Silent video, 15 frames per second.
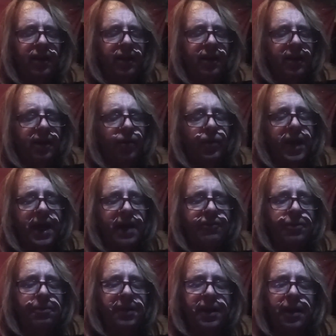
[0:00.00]
we haven't
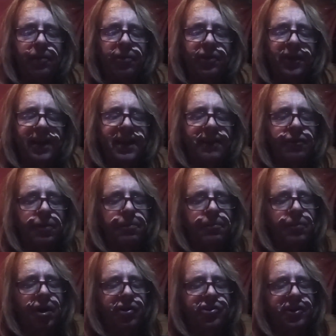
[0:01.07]
been able to give it
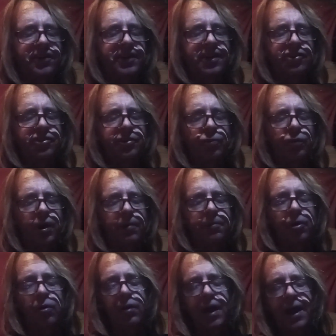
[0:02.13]
much attention while
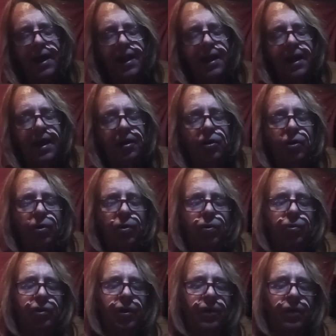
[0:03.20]
Mona had a
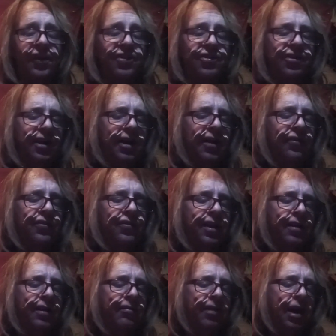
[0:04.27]
cold on the chest,
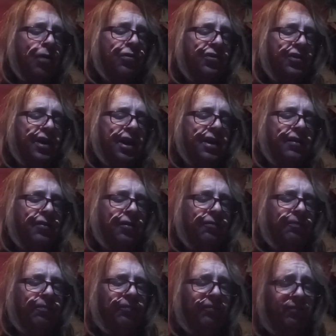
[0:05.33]
and I was getting the
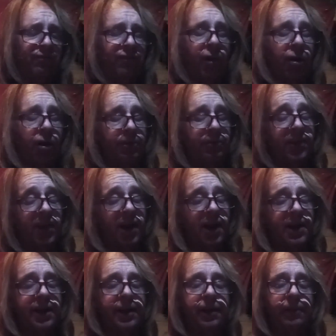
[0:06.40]
farm
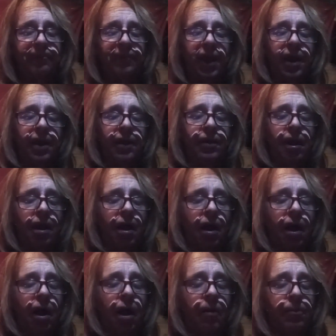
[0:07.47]
tidy, and
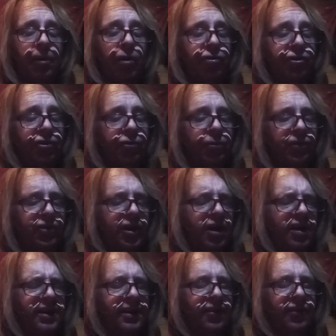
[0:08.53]
Ambrosius was
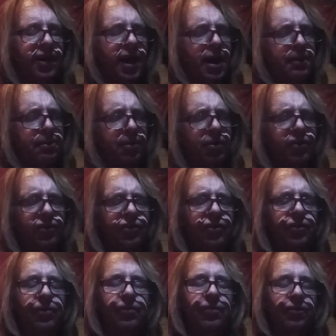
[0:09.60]
cutting his capers.
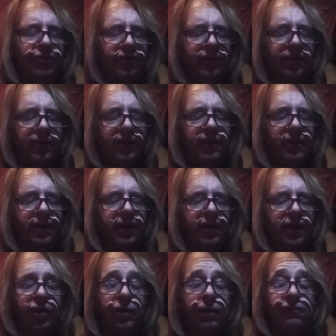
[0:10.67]

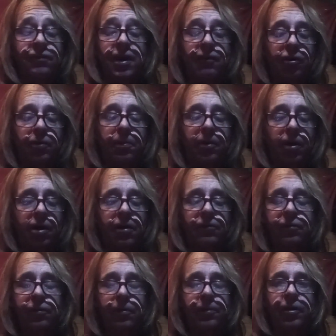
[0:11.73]
You have never departed
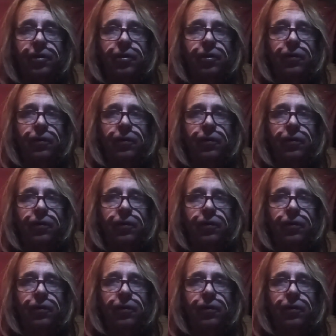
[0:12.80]
from it, Hugh.